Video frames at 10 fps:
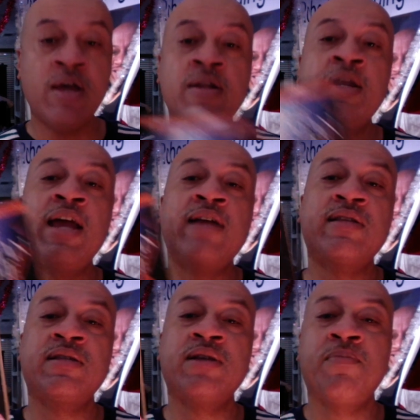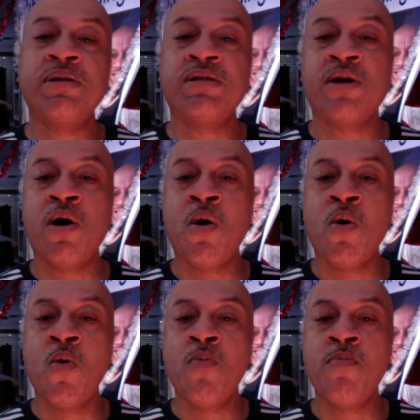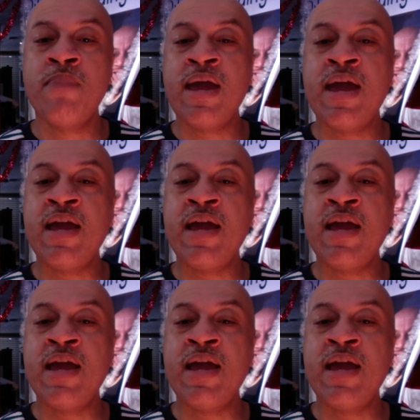Next is up is The Old Man